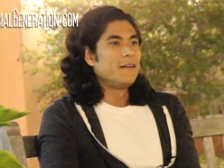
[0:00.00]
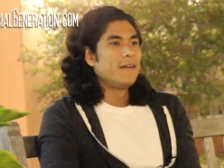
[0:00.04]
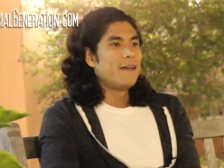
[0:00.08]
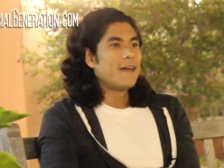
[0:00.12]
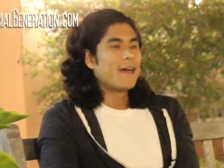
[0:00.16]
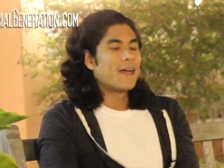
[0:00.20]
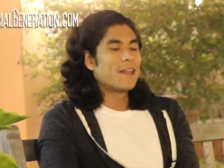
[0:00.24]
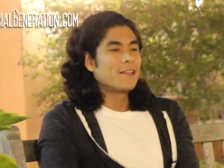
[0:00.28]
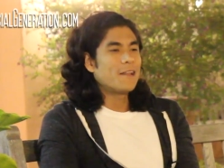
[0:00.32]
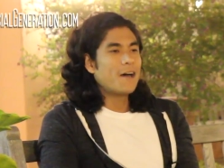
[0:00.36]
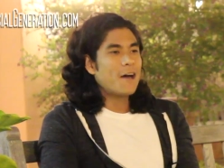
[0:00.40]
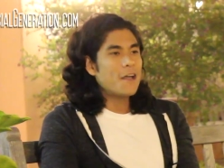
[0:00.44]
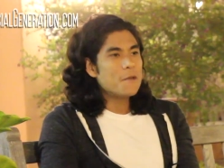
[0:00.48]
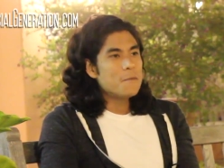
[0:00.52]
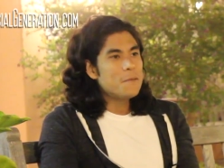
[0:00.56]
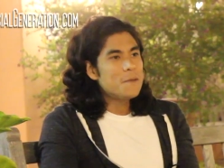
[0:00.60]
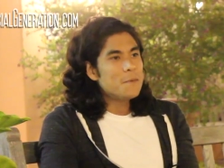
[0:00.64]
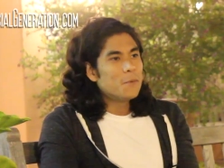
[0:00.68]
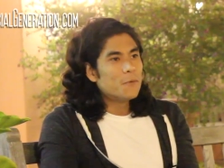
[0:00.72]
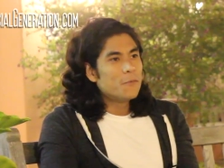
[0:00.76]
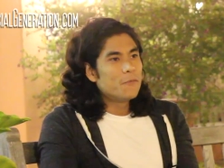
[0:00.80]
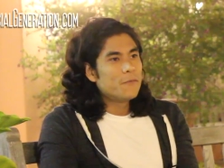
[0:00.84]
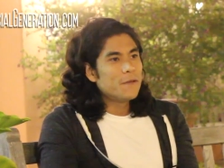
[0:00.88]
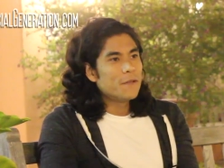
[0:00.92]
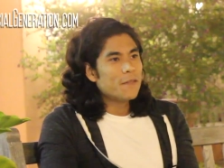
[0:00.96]
And a lot of
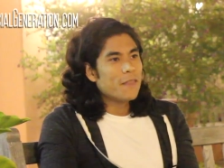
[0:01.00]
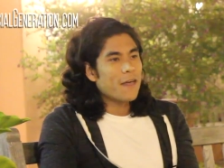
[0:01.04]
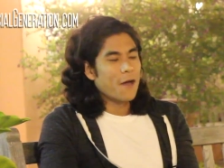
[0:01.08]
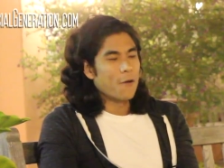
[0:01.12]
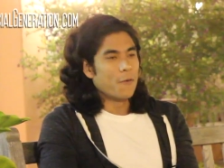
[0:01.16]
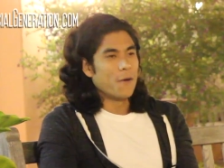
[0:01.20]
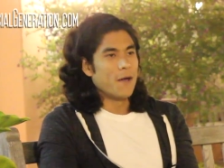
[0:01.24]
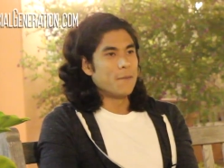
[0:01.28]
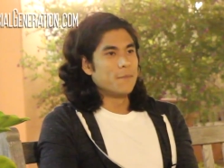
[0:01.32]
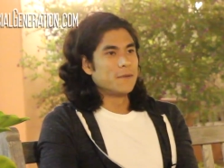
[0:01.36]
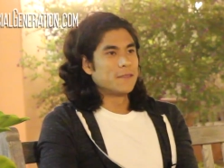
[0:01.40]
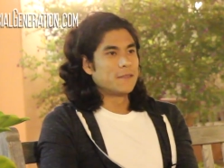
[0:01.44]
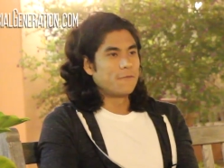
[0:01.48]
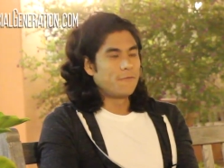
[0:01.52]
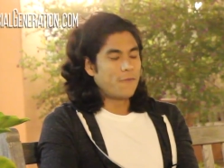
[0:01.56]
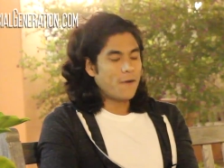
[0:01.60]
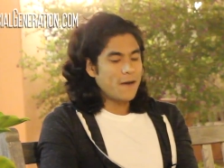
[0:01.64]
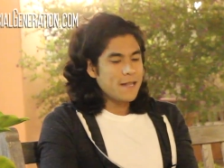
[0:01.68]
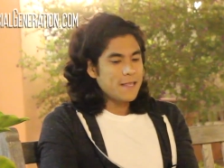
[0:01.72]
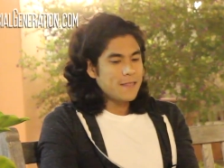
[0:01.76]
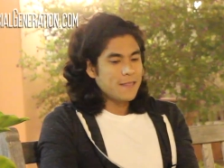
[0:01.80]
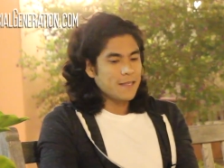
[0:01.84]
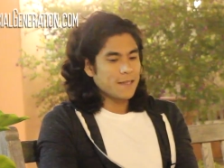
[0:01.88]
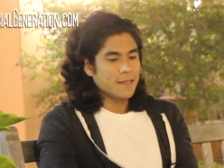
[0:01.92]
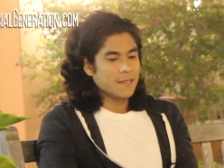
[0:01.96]
people feel that way, but the
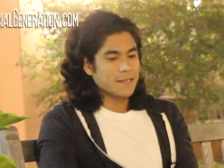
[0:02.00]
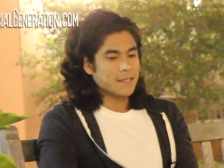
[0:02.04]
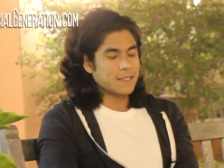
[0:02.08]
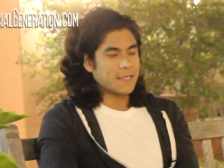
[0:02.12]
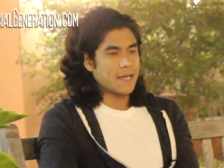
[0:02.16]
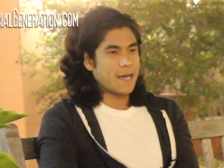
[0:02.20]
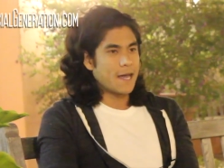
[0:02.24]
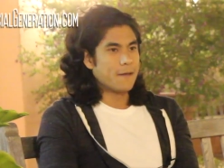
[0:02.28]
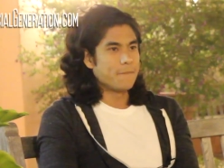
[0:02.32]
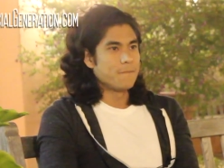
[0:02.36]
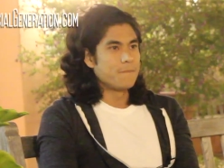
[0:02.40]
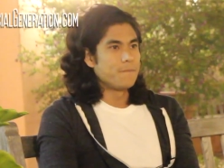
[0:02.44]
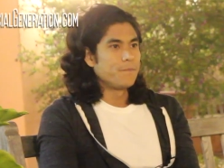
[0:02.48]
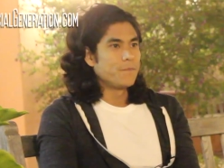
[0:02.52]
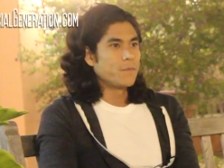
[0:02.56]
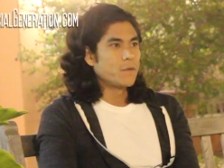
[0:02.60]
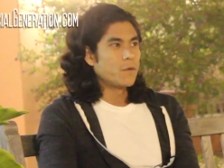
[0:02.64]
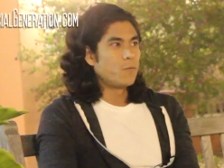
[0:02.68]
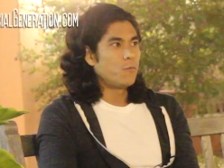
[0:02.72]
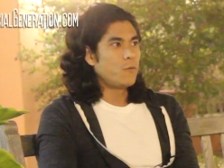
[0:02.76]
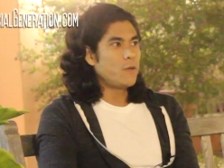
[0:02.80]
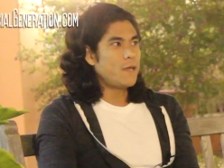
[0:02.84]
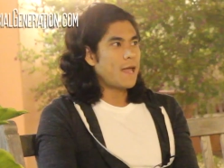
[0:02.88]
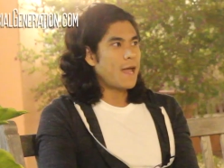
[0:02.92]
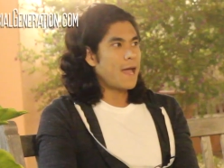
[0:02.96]
funny thing is that
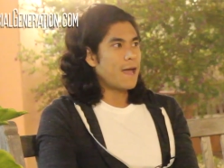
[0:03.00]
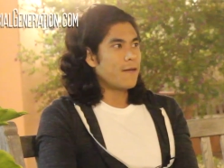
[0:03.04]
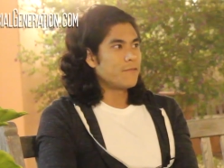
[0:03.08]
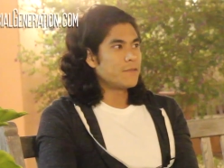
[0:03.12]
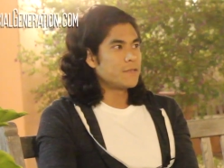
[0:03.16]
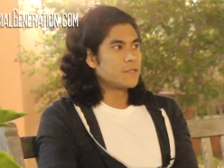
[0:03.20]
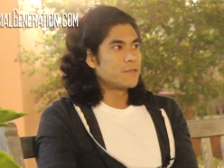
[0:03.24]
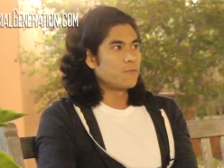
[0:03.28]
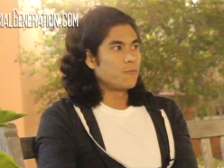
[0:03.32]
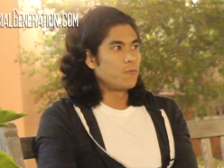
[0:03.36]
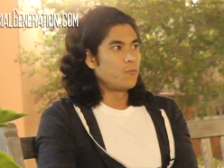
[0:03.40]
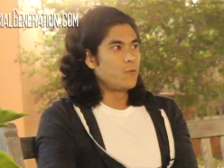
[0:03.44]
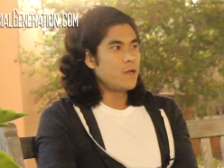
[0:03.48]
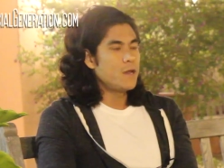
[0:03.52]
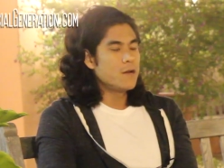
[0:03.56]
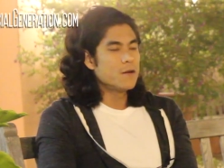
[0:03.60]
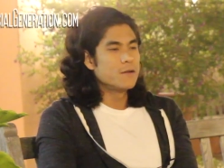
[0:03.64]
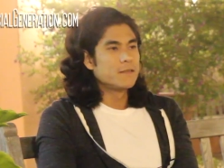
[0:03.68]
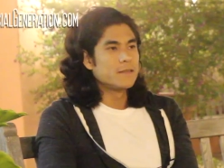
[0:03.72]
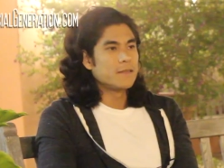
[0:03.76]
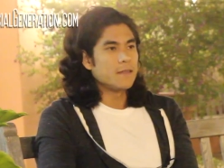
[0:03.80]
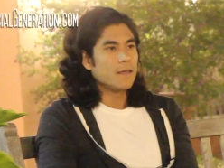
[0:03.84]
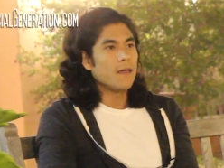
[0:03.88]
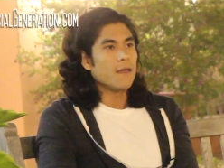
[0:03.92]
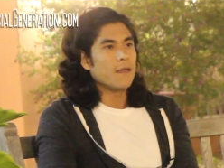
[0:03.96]
we have this
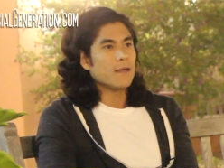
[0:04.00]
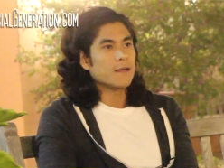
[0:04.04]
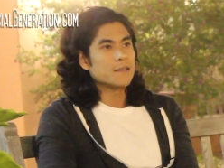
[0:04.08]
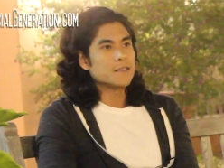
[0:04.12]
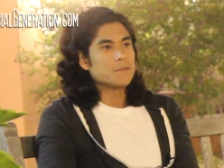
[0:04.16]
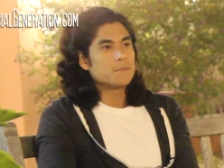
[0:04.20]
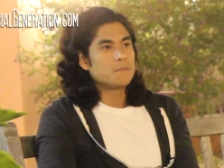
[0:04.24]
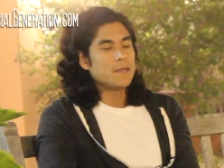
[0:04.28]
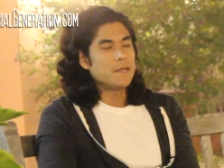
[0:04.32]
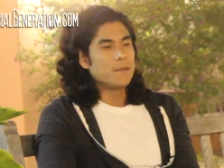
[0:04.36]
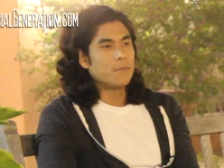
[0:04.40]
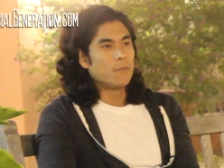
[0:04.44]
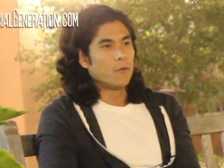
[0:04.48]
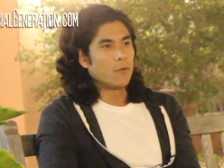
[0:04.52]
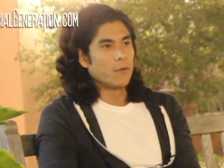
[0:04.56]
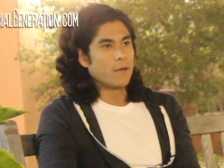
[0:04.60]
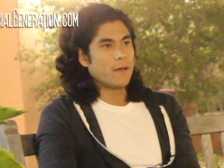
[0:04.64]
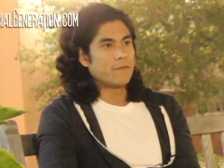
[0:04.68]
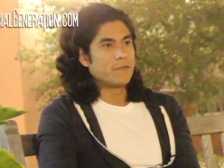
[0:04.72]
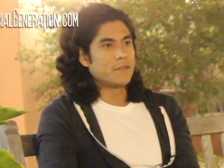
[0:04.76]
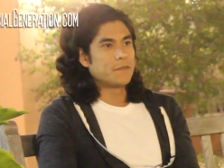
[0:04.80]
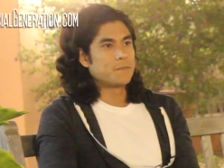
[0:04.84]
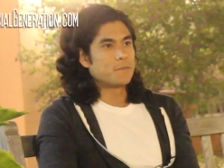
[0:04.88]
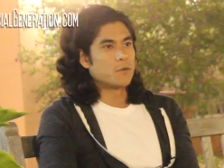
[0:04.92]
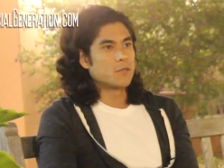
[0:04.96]
weird thing as people. We
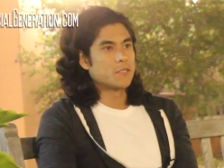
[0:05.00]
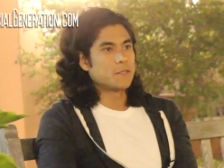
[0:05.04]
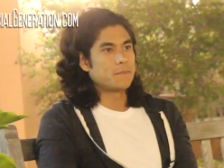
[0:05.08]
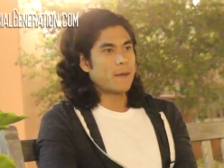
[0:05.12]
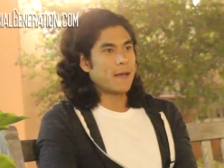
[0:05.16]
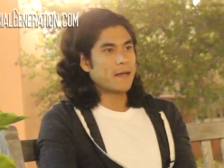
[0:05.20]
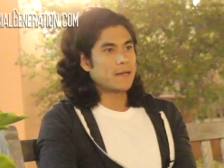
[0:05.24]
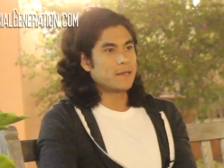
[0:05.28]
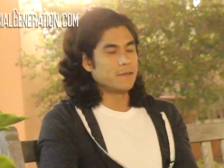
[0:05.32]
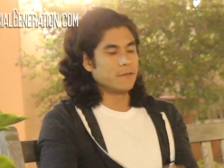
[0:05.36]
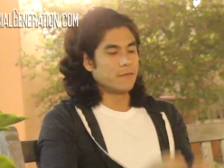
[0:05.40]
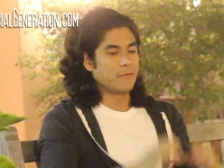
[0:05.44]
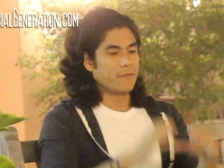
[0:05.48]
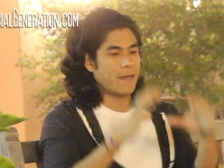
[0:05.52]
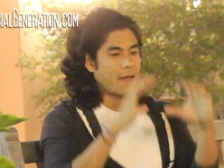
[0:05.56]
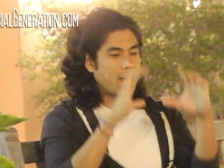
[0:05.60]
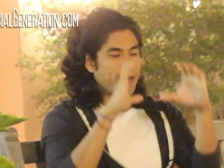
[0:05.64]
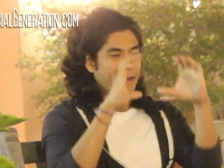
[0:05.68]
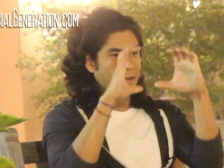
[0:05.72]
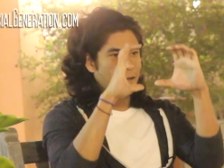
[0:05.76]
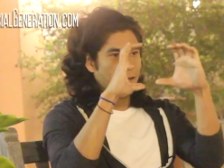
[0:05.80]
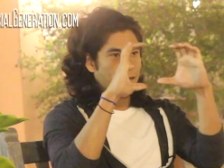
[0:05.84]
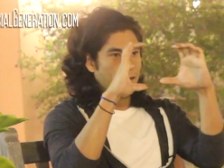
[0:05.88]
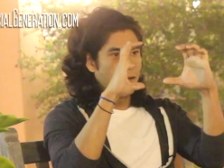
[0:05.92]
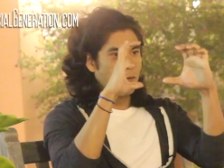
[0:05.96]
have this perspective
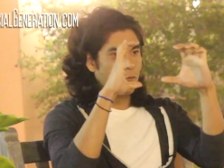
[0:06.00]
that